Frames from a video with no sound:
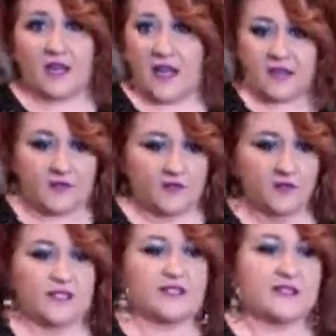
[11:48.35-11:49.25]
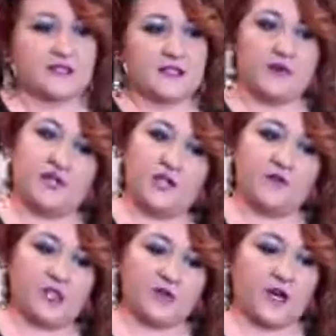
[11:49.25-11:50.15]
I have a few minutes. Let's go get you
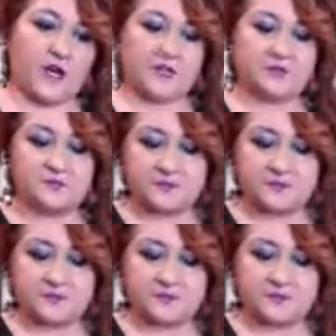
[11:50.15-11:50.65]
French braided."